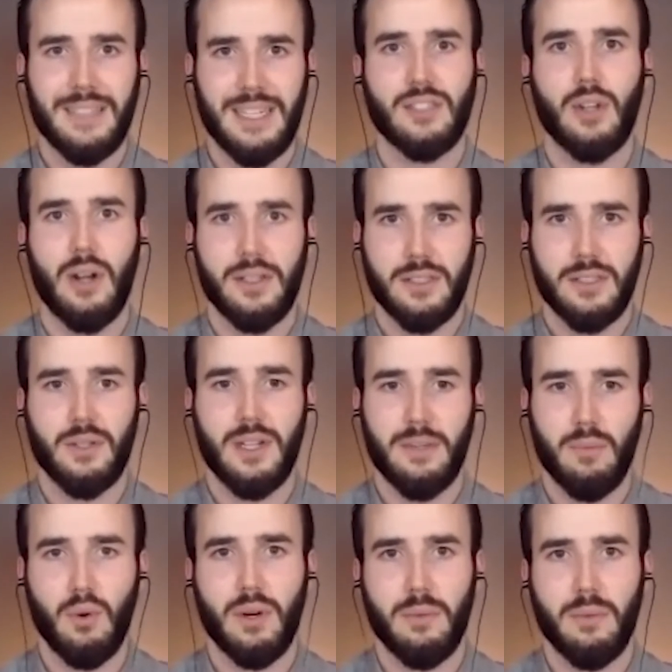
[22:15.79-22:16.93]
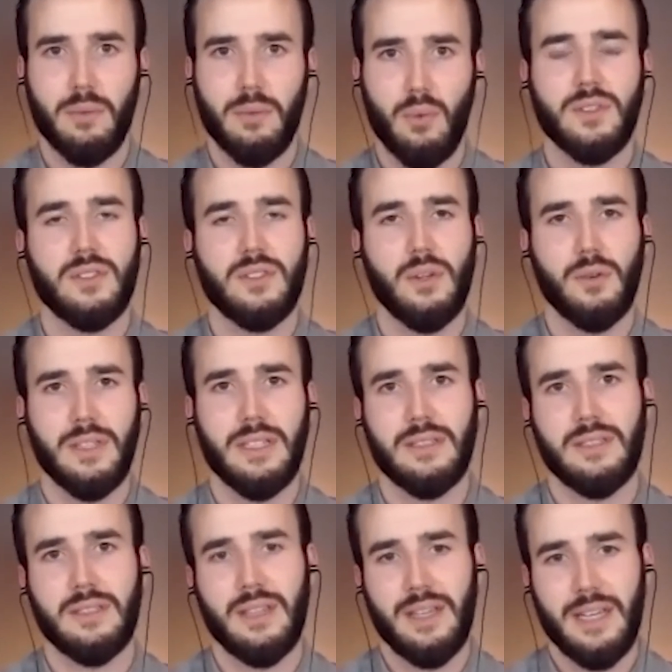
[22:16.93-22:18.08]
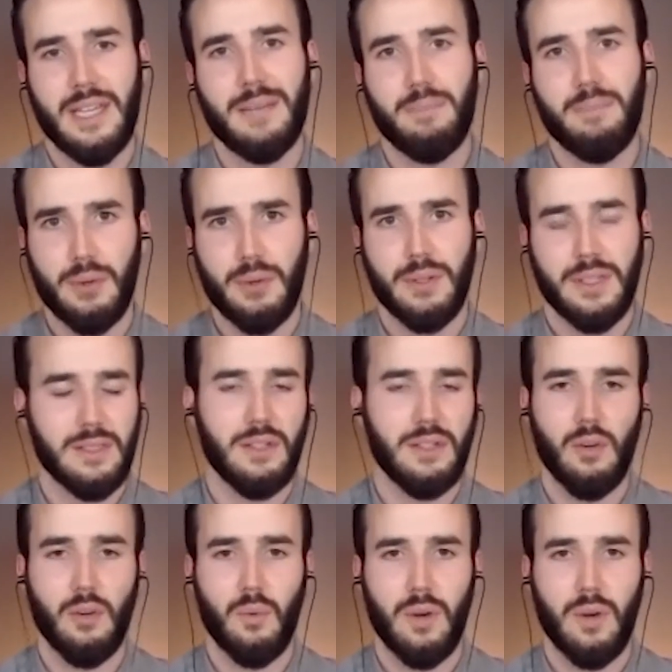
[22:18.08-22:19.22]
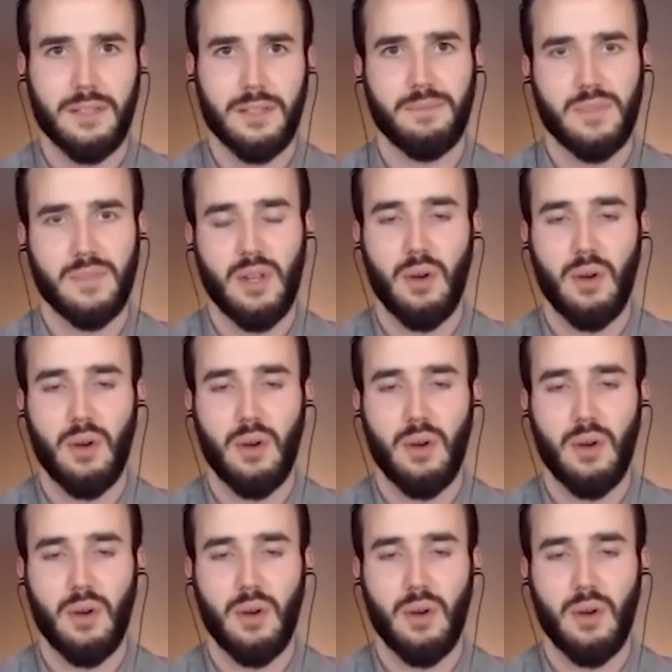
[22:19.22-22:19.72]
as it gets concentrated more and more, so do these impurities that you don't want.